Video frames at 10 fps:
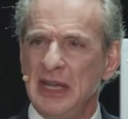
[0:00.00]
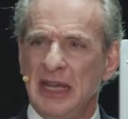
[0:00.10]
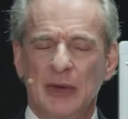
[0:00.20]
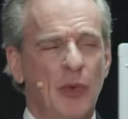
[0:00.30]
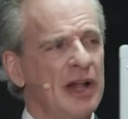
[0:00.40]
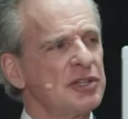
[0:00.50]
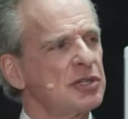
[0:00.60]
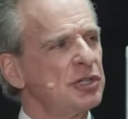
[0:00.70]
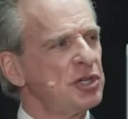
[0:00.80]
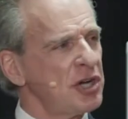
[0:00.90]
He wants
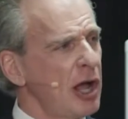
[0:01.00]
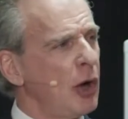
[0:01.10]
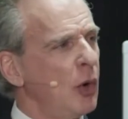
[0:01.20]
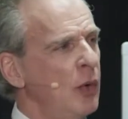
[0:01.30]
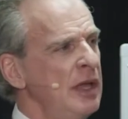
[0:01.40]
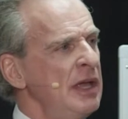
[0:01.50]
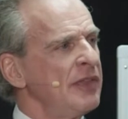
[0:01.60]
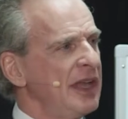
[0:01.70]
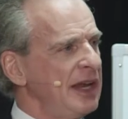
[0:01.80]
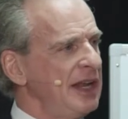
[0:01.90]
to show
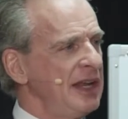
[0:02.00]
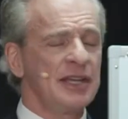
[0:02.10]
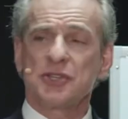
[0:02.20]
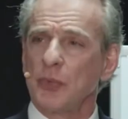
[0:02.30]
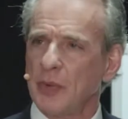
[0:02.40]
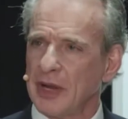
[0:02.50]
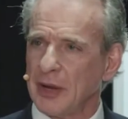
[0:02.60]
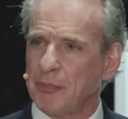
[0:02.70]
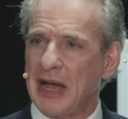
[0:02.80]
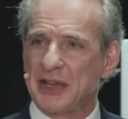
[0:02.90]
that he is a real
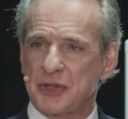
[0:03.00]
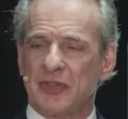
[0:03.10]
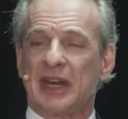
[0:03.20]
apostle,